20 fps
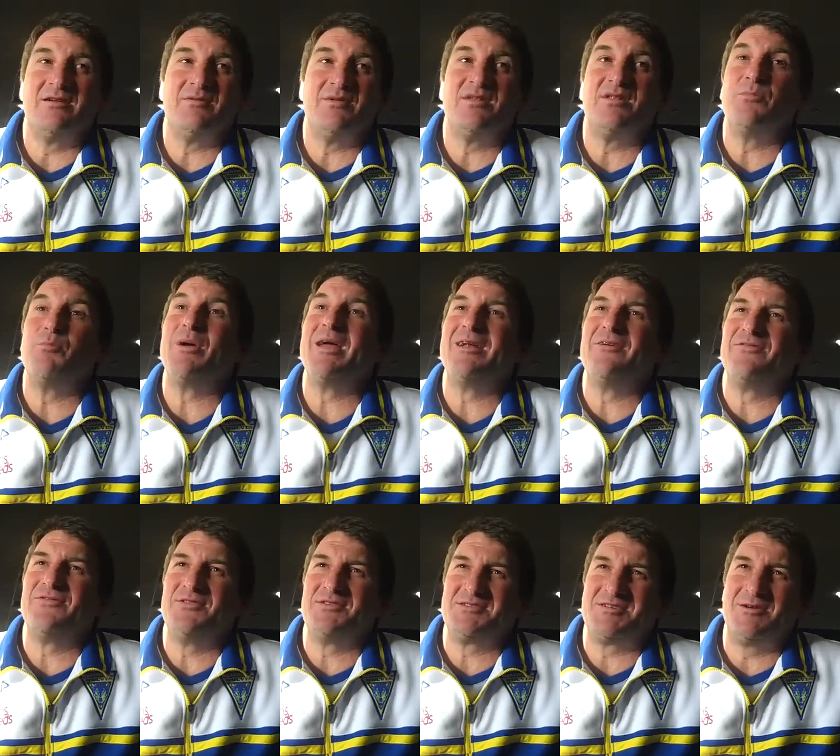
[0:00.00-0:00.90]
that the
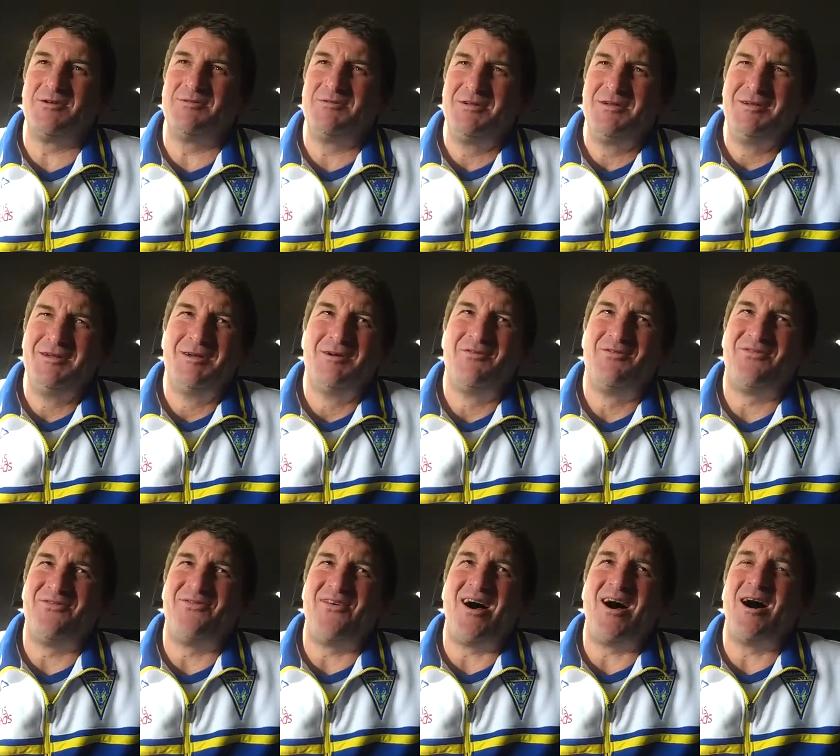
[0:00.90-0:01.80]
benefits are
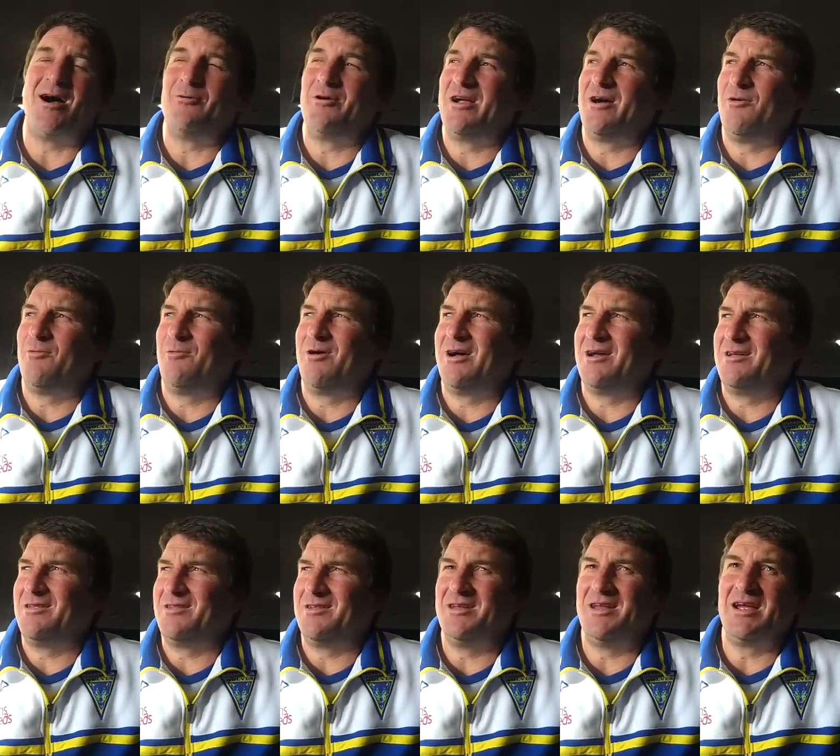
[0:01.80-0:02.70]
far
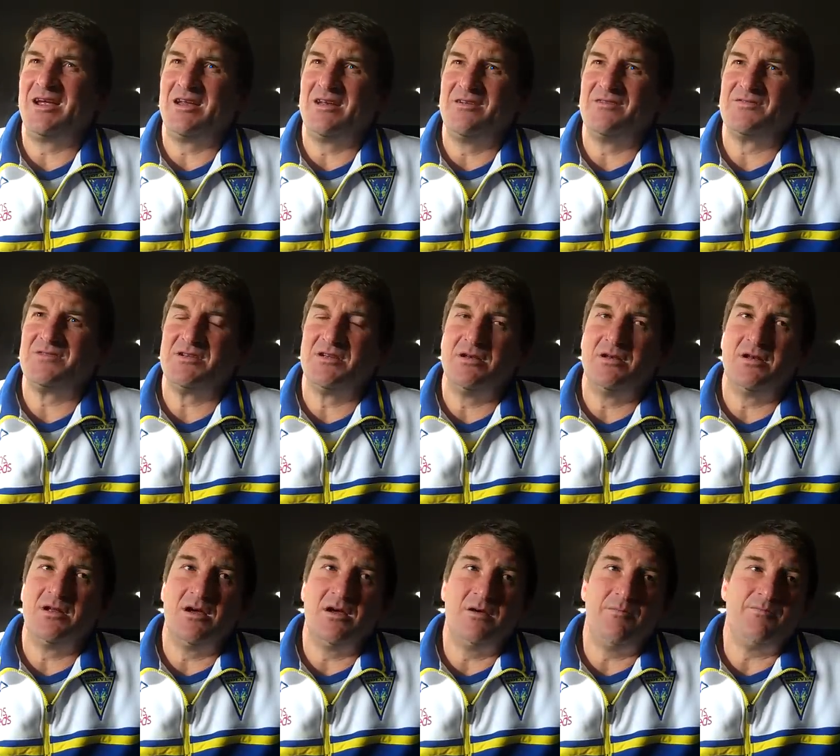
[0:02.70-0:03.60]
outweigh the negatives.
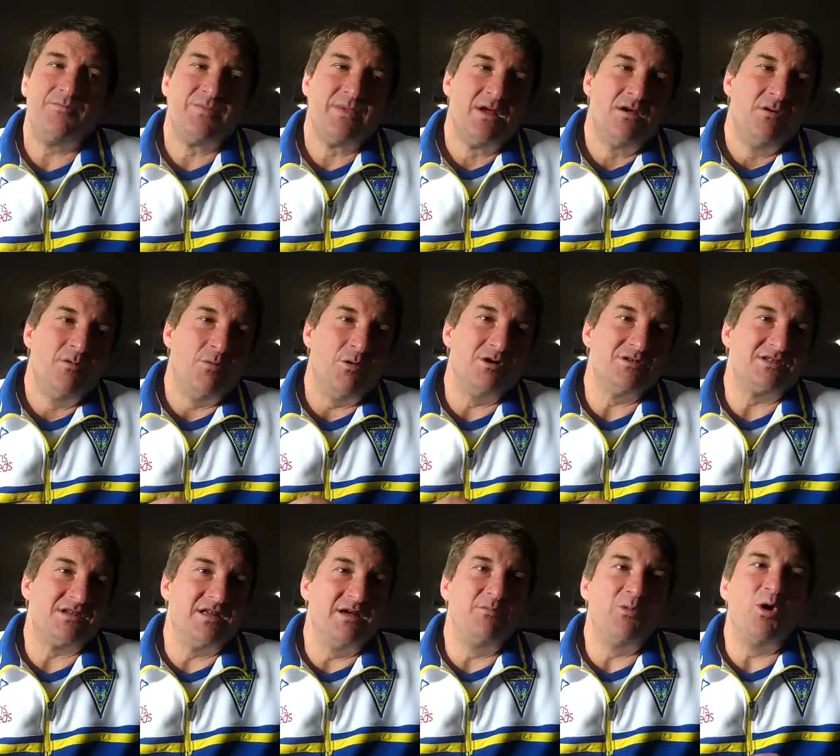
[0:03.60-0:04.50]
And
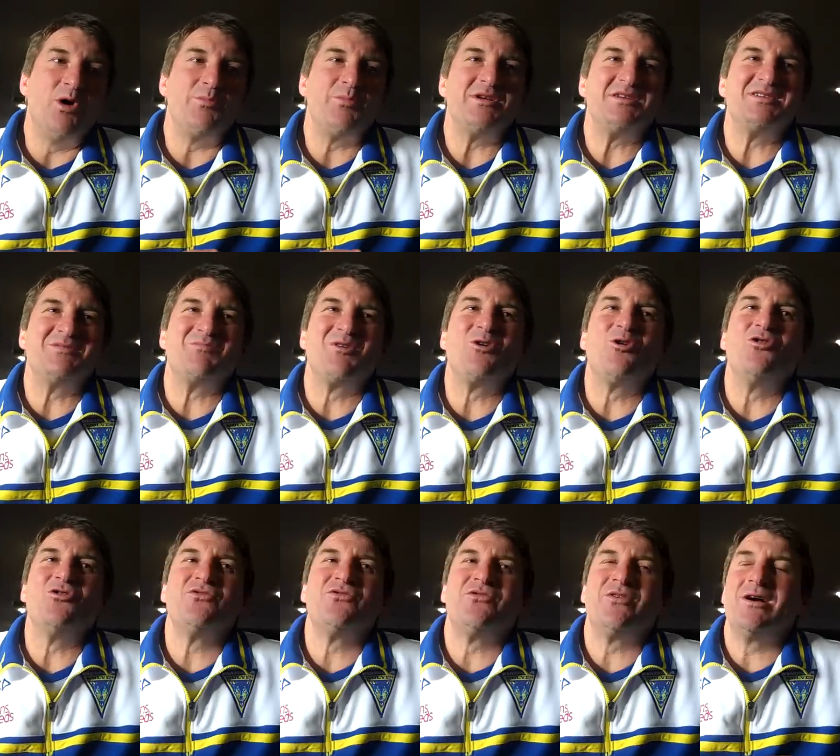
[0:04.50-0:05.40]
whilst there might be some
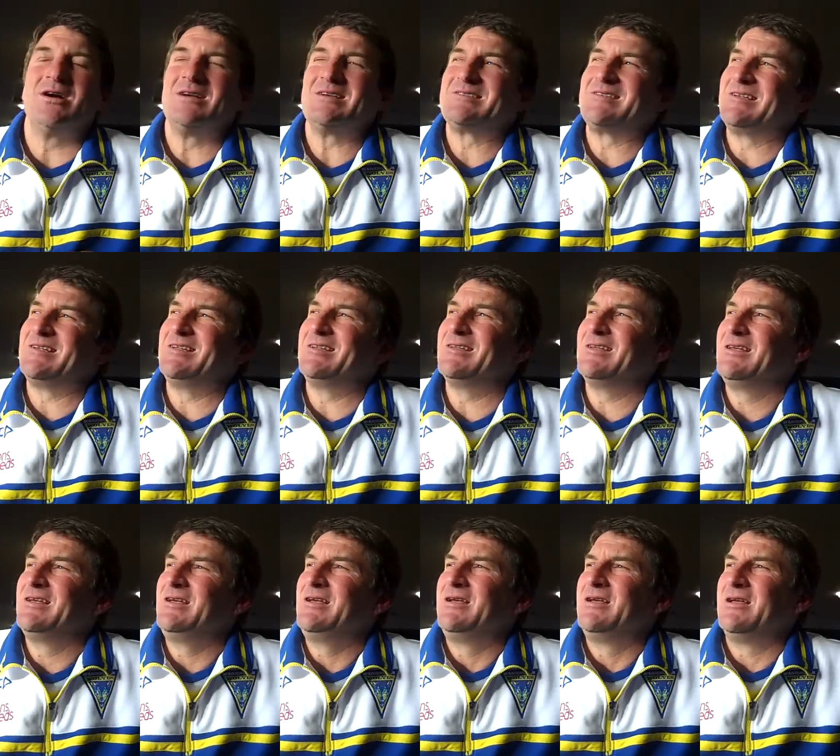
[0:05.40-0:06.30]
contrast in
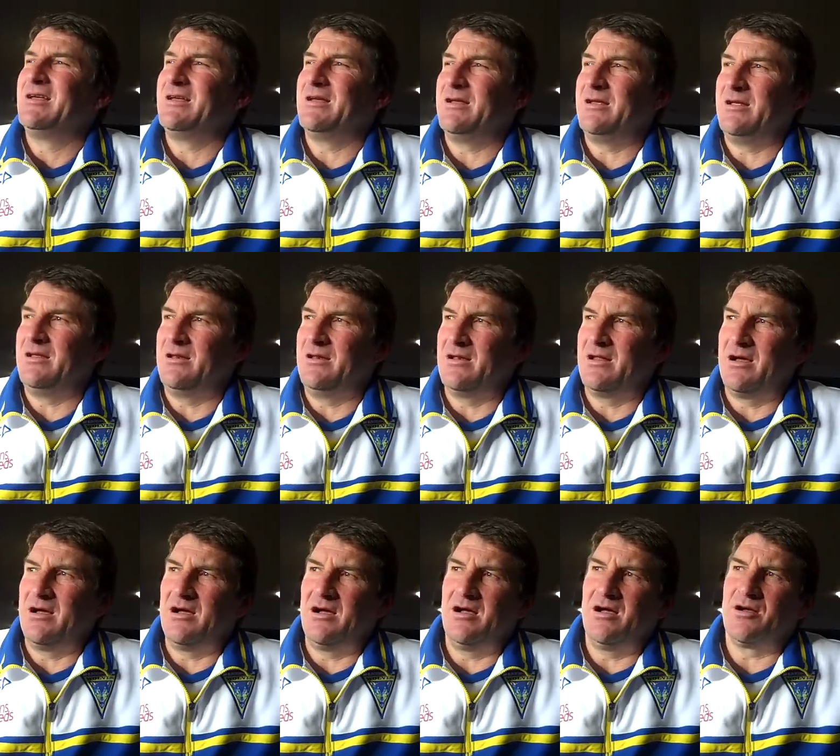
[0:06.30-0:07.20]

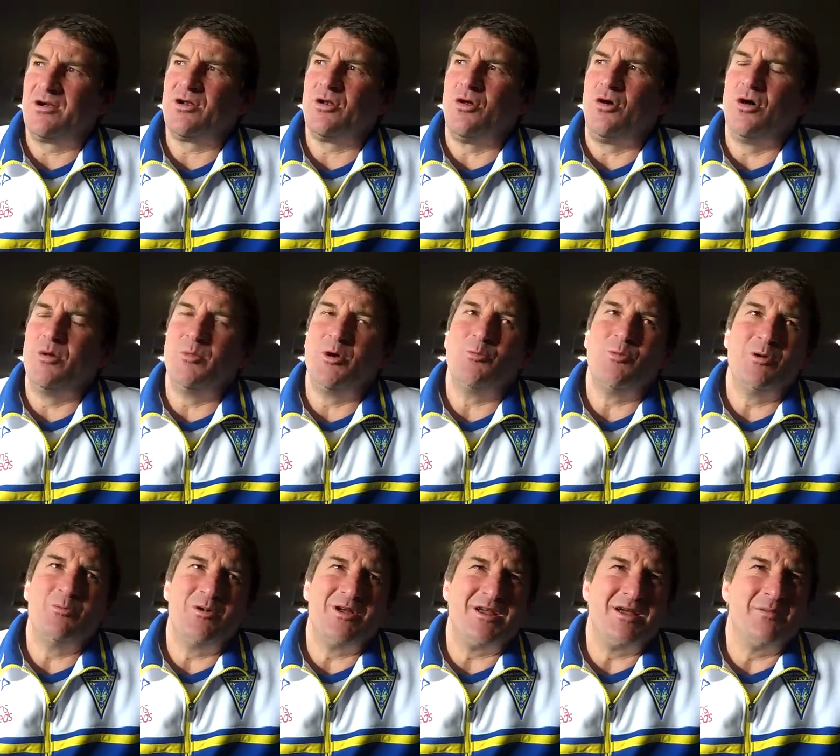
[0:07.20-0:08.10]
climate
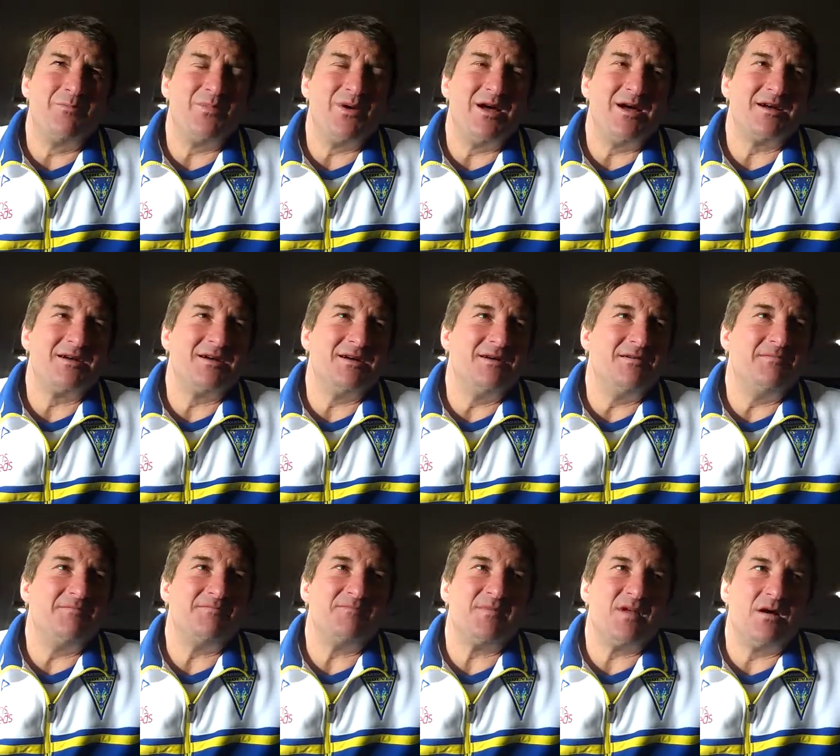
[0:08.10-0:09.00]
when we get back,
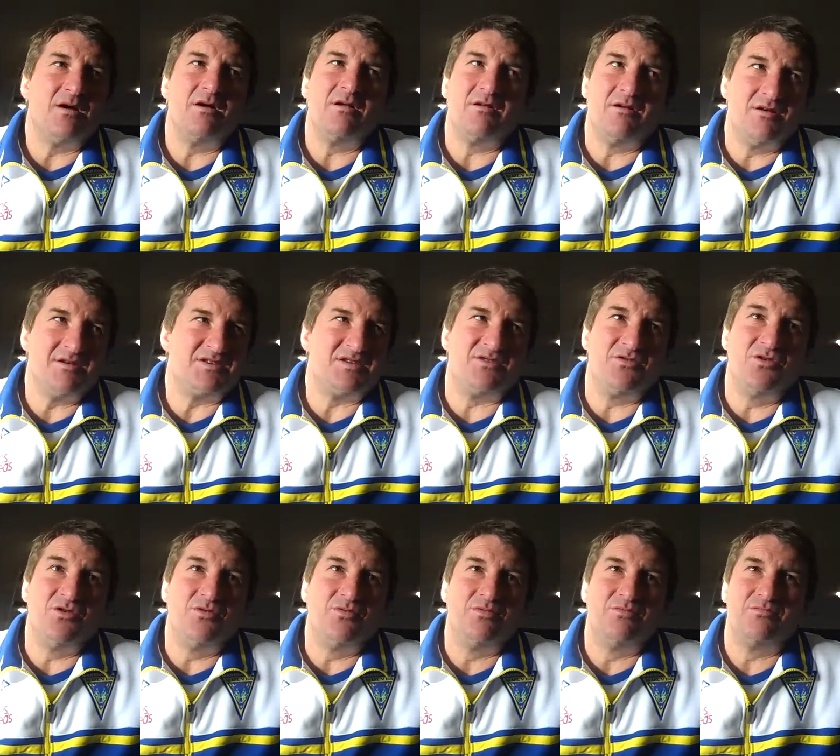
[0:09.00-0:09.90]
I
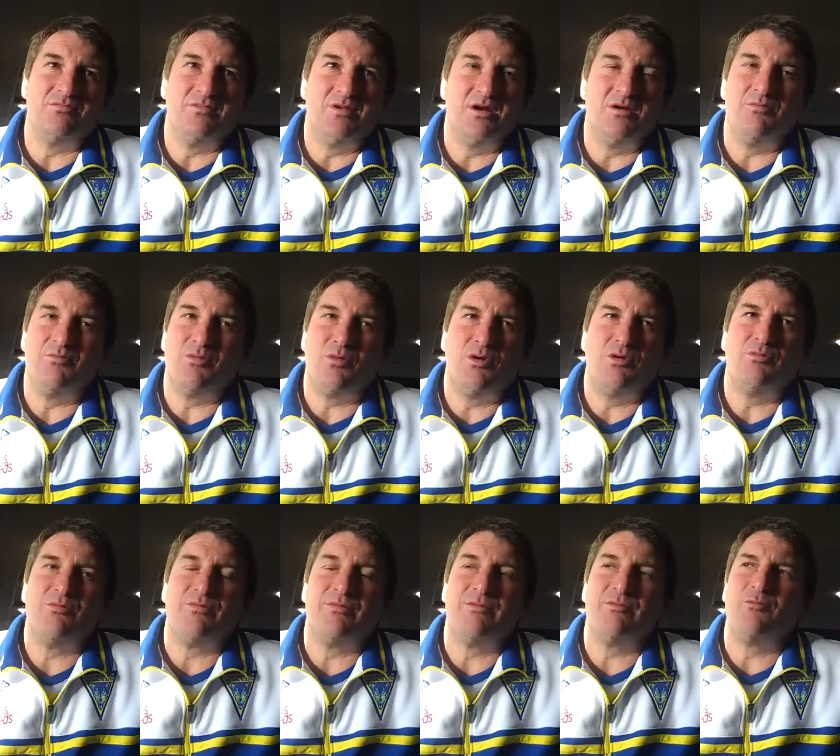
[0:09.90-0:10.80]
still, you
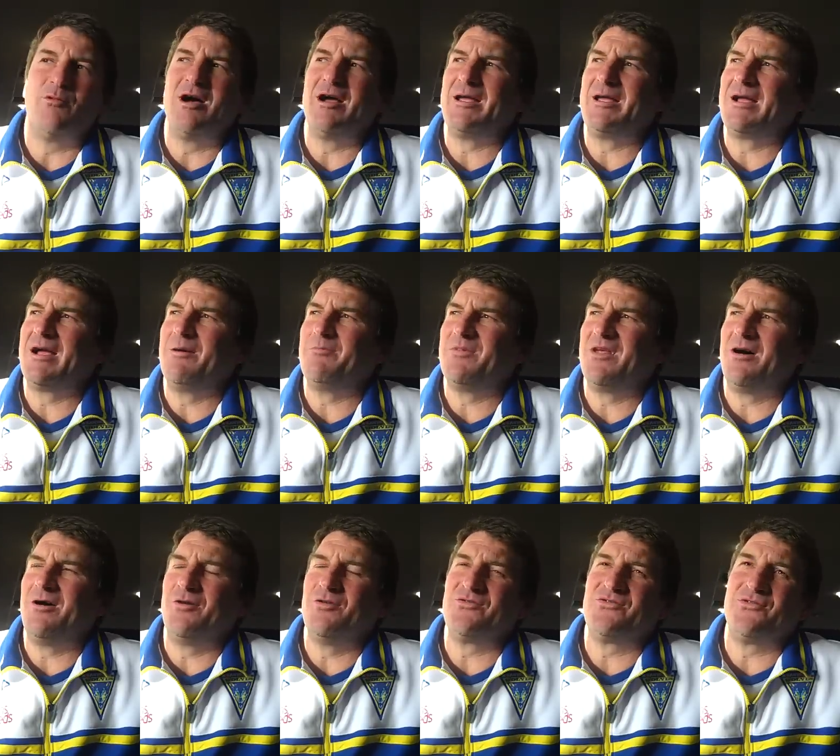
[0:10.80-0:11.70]
know, weighing up
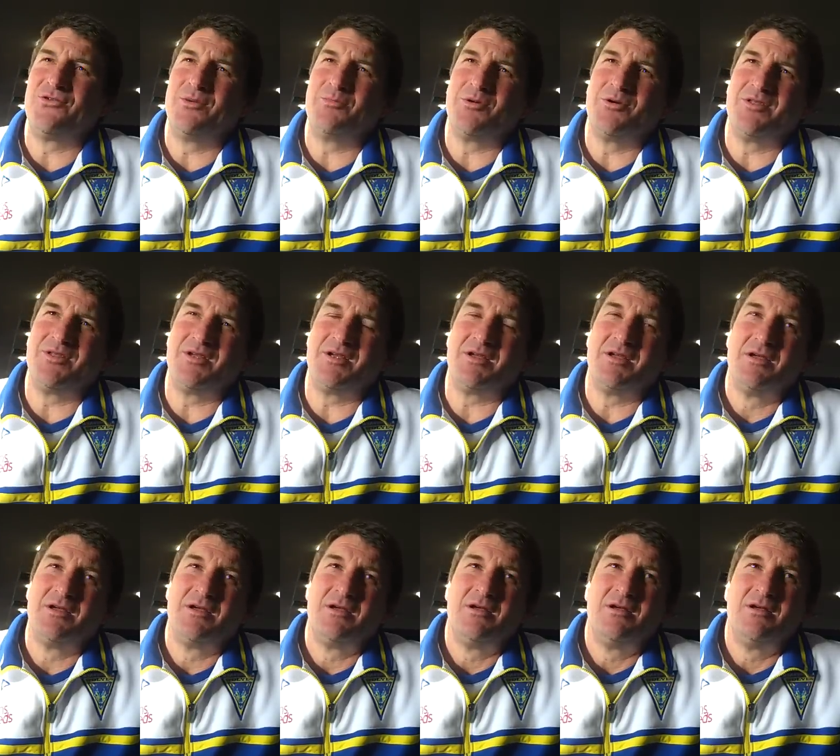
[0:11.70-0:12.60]
the whole trip, I think